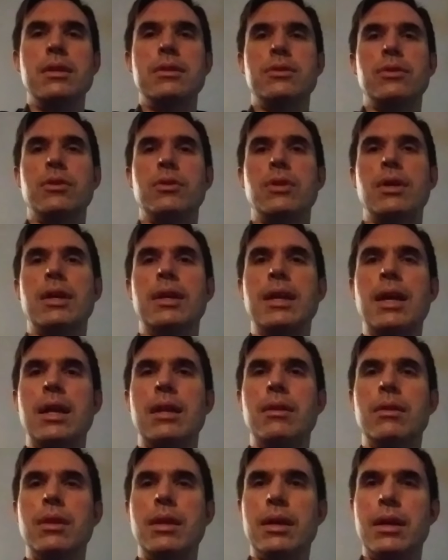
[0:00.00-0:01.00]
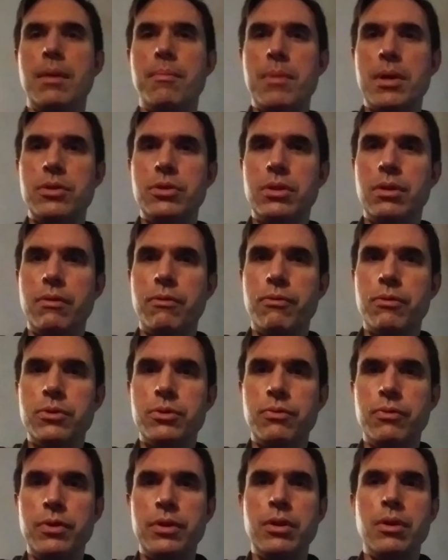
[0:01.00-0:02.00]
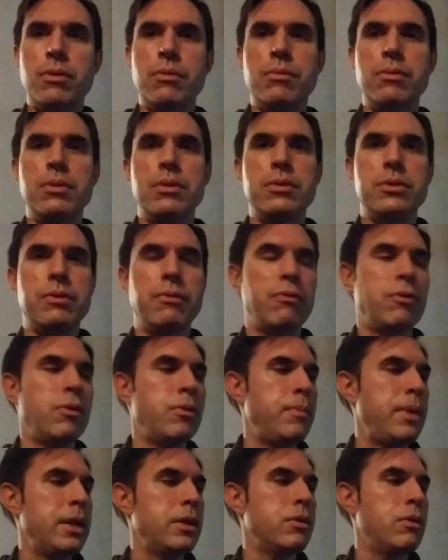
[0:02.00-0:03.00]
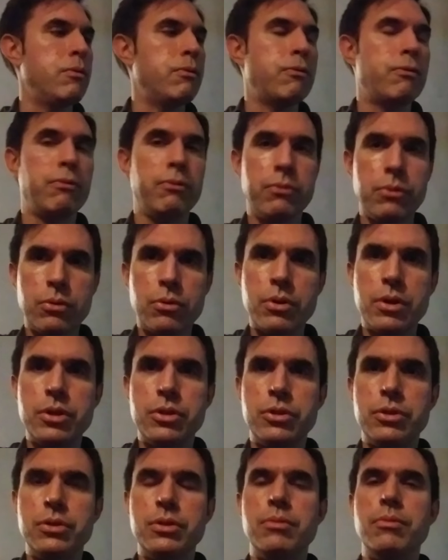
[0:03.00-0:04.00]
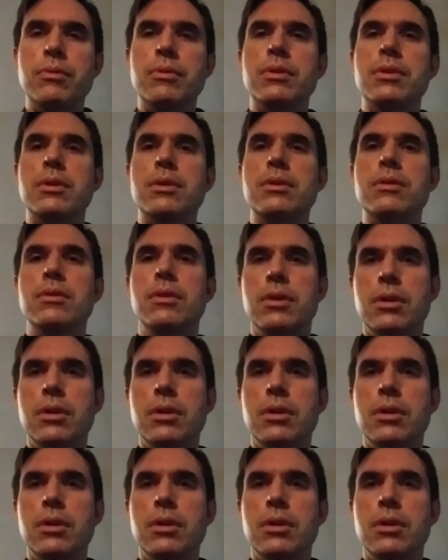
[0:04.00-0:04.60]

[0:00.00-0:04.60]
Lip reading: So that, again, like I mentioned in the first video, is a flamenco flourish with the